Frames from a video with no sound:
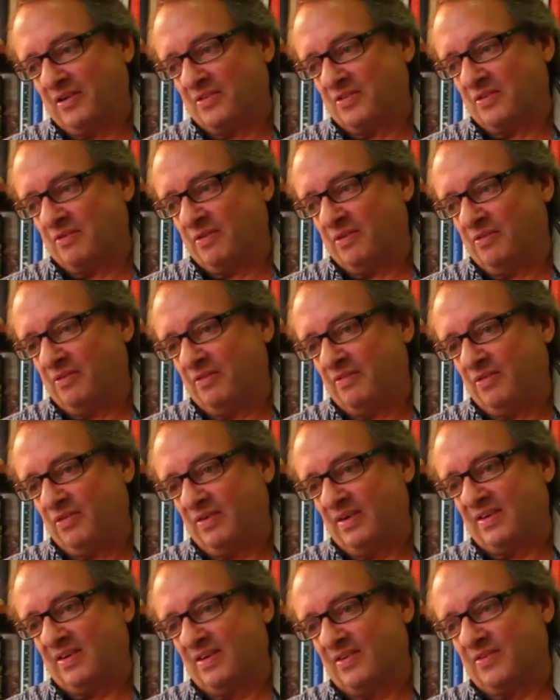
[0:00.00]
it as a view of
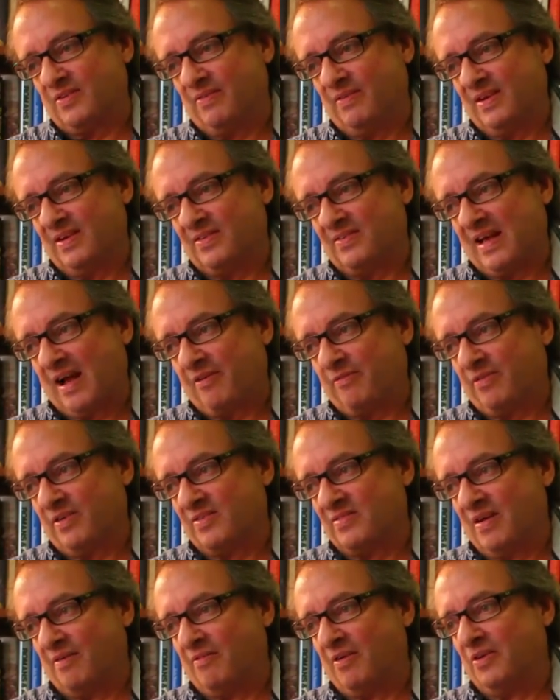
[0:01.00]
Jewish history is that
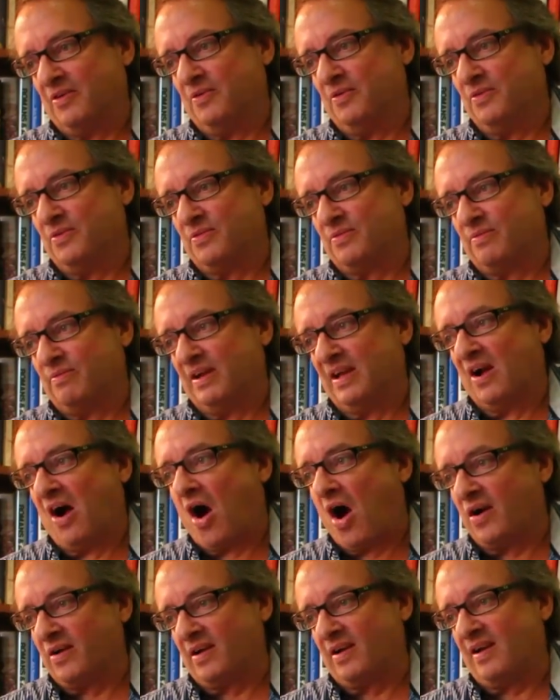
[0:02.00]
for someone who's
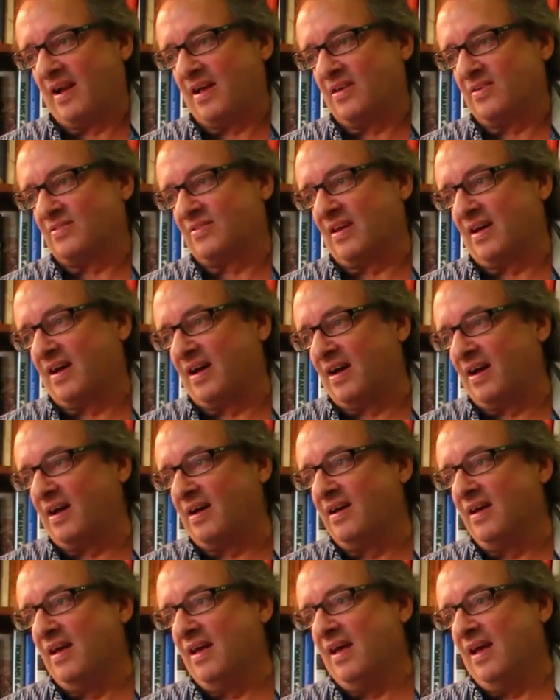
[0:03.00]
regarded as
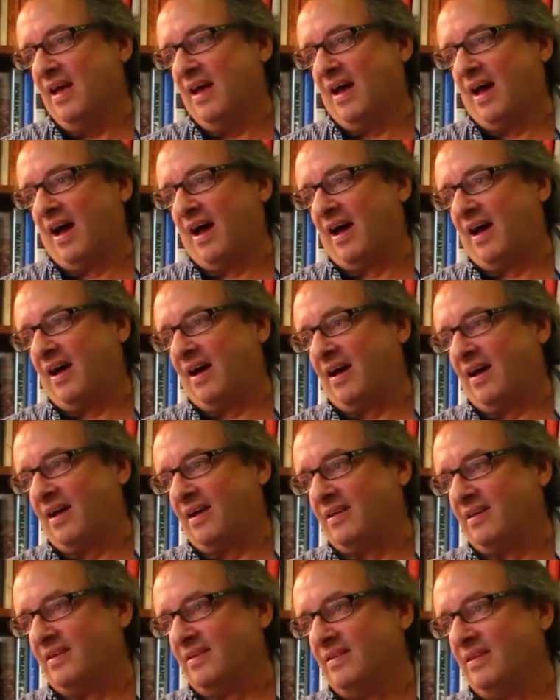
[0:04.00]
a
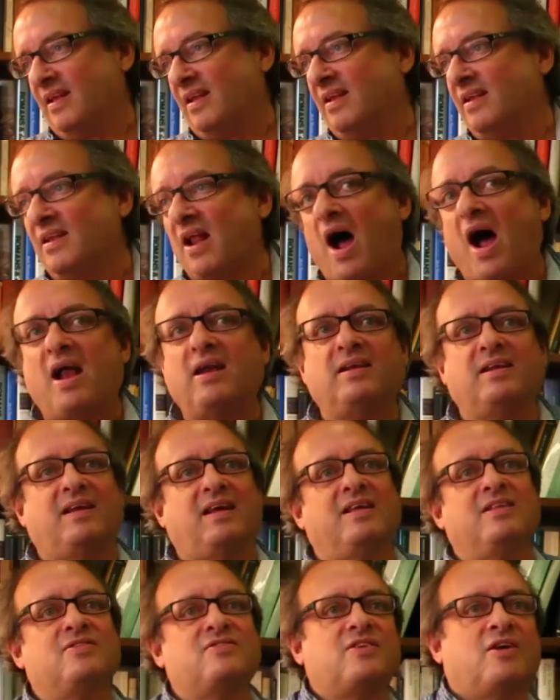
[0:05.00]

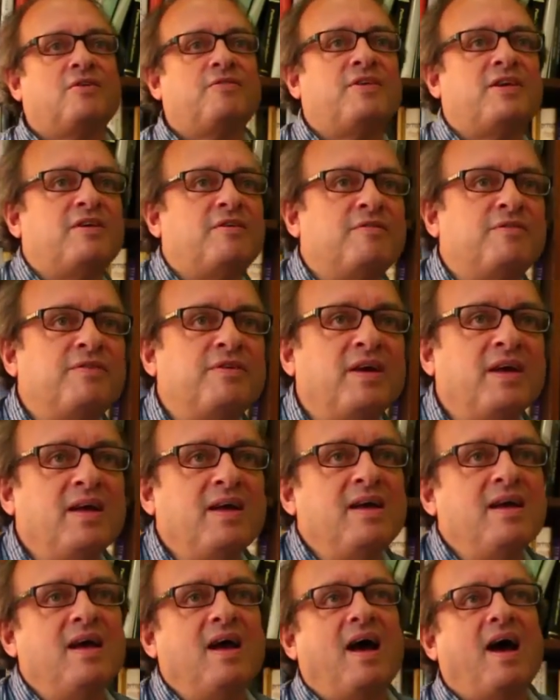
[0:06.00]
non-conservative
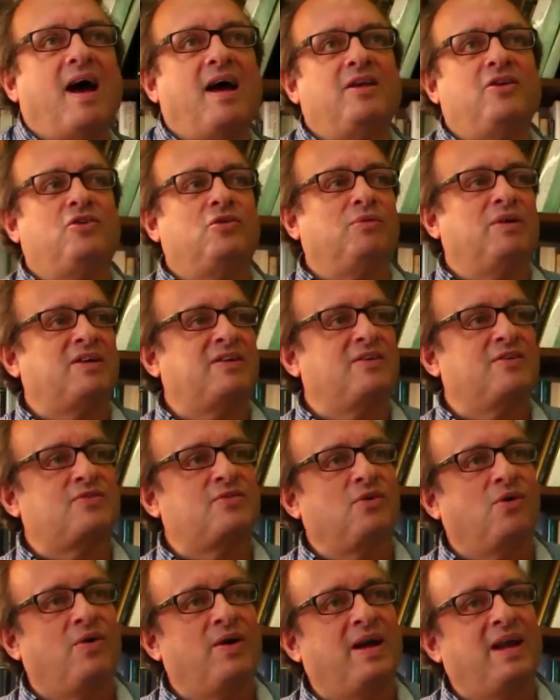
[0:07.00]
Jewish
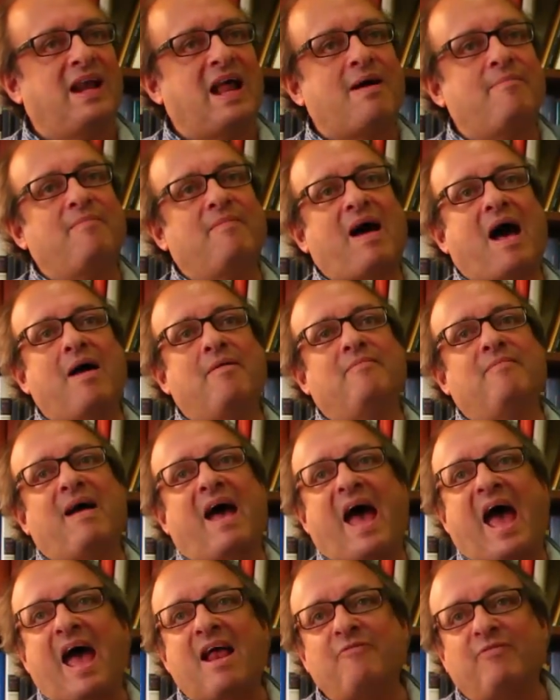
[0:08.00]
historian, I'm
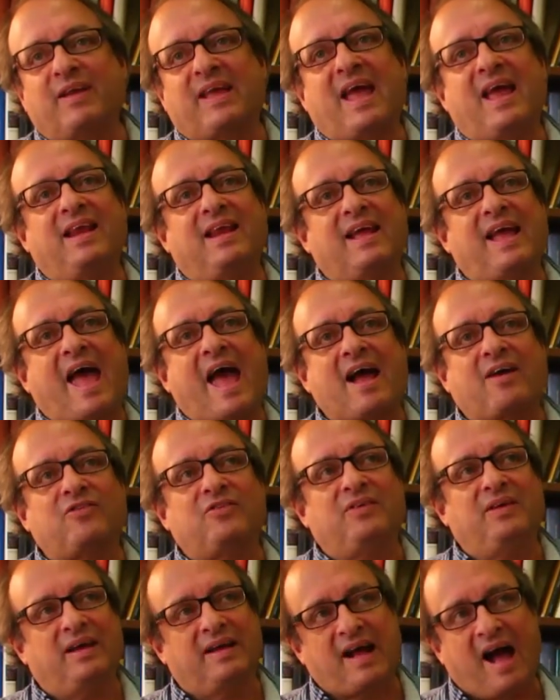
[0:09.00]
advocating
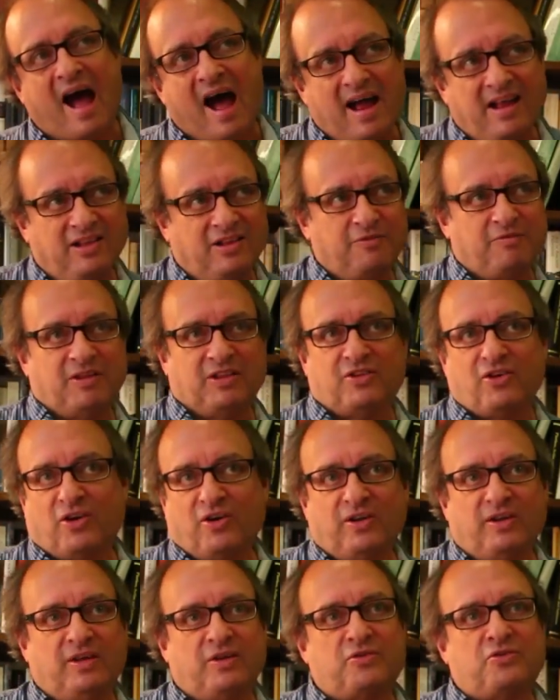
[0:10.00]
actually a kind of
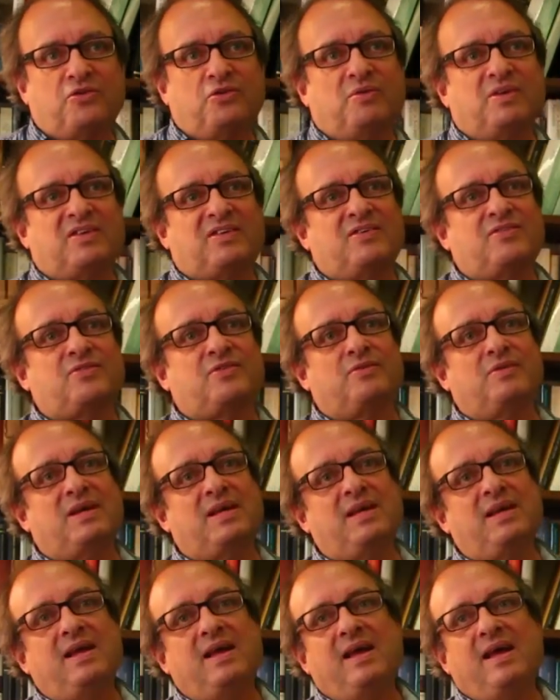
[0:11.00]
internalist Jewish
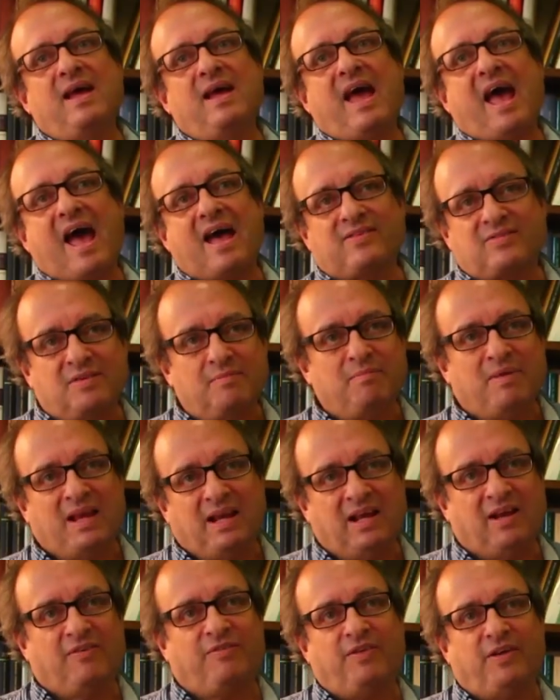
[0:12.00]
history as a
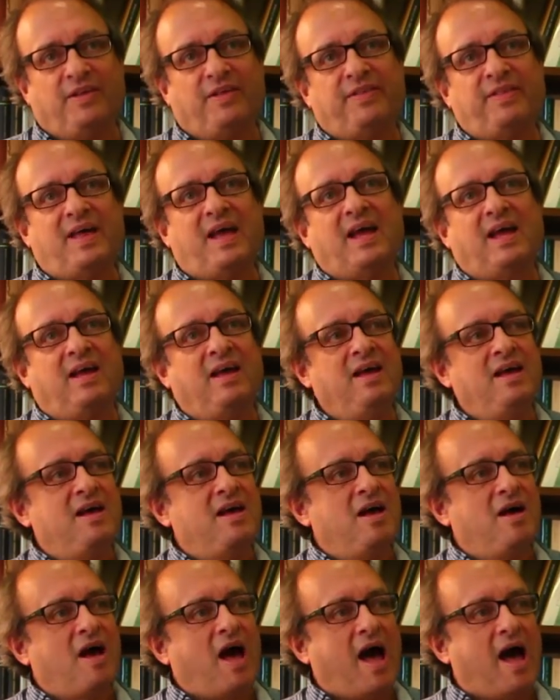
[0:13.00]
meaningful thing,
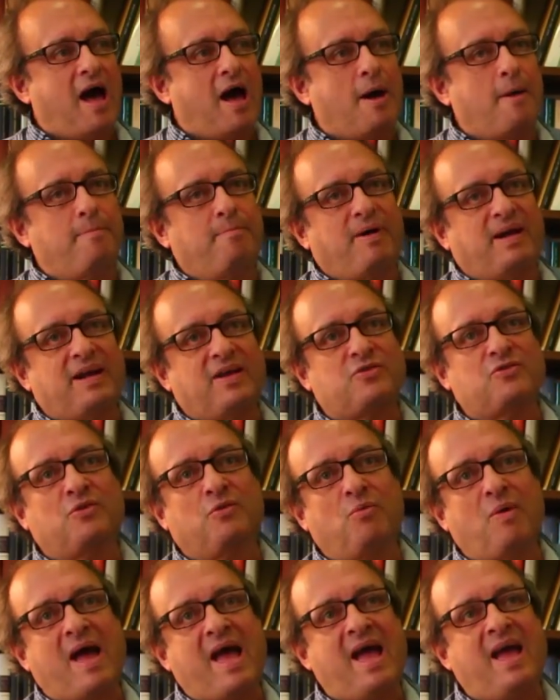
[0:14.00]
but as
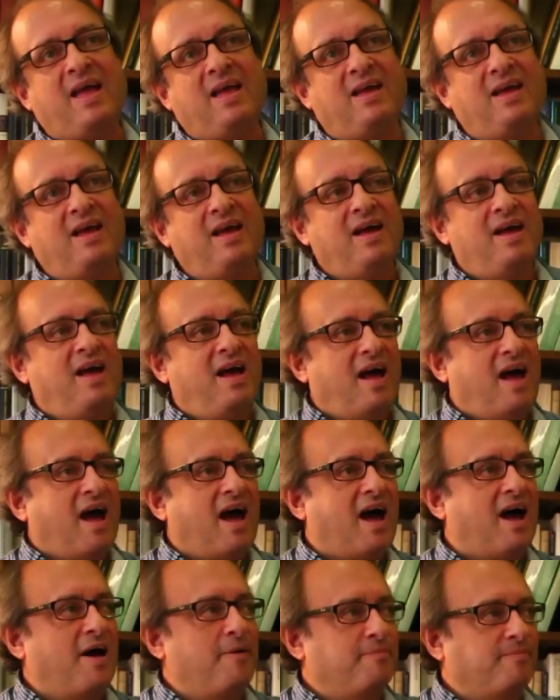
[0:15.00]
a way
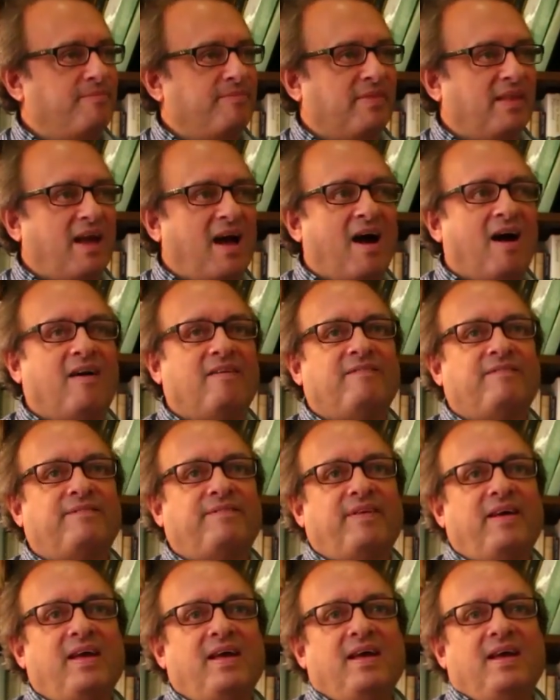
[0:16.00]
of
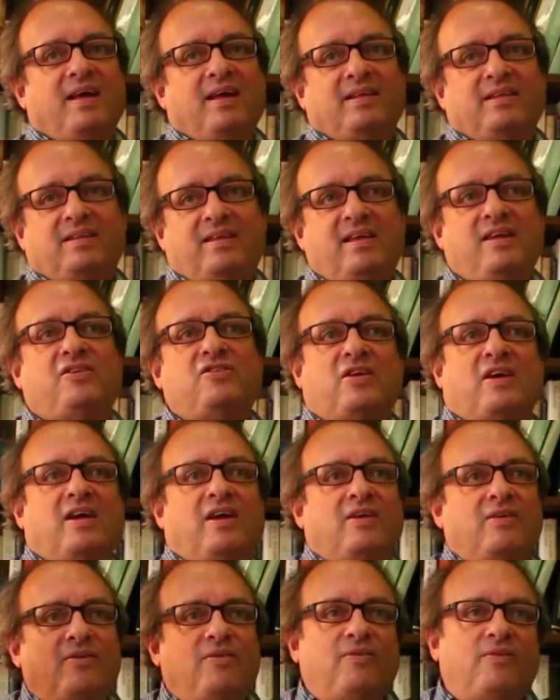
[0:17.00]

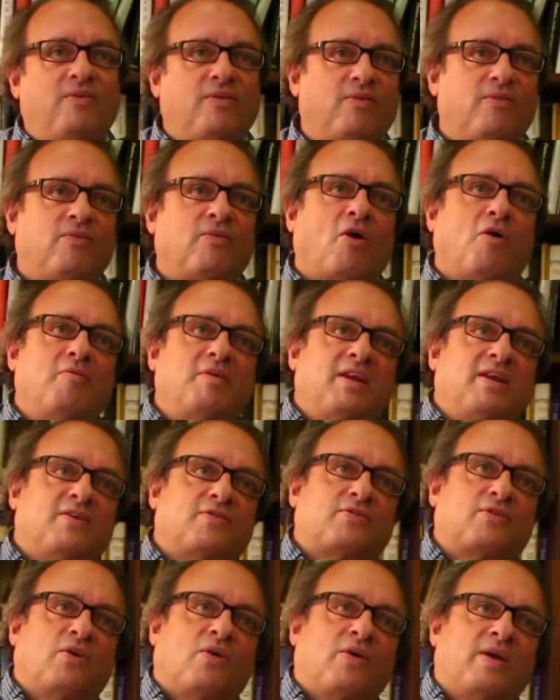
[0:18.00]
teaching Roman
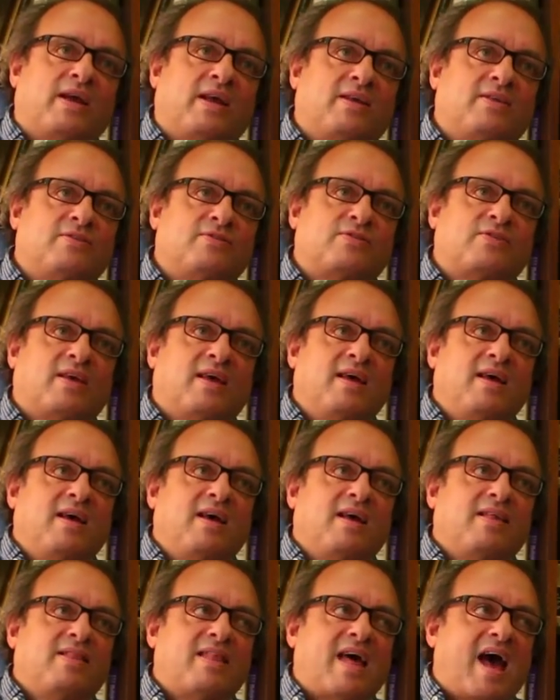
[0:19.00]
historians
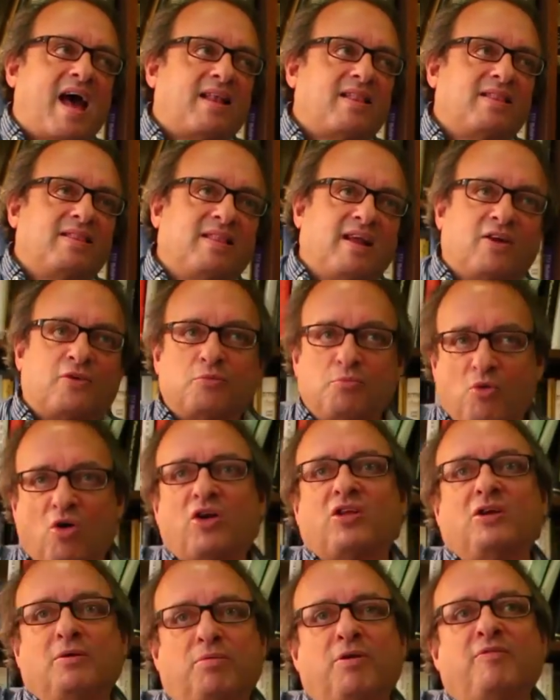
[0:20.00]
that there's
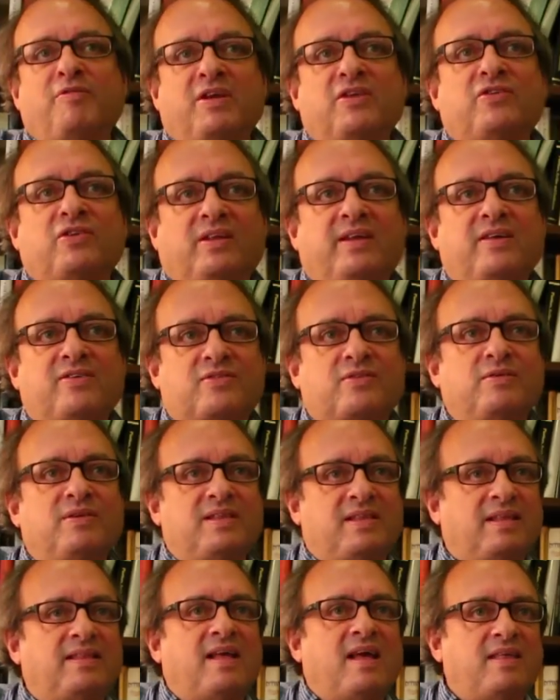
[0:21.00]
more to provincial
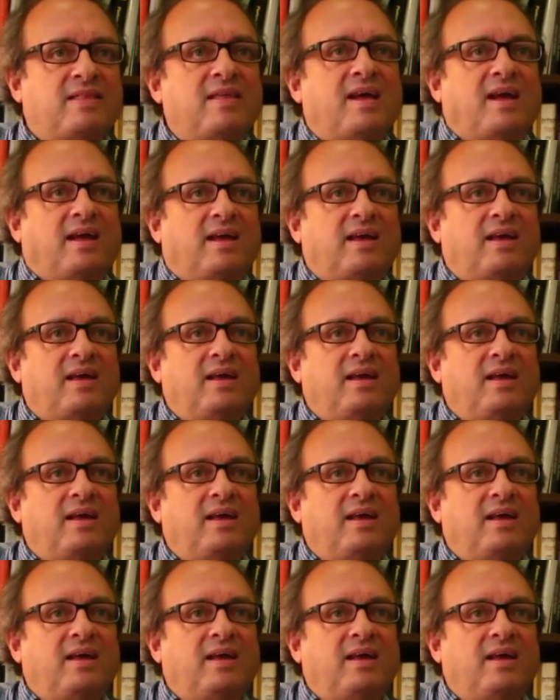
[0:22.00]
history than they think.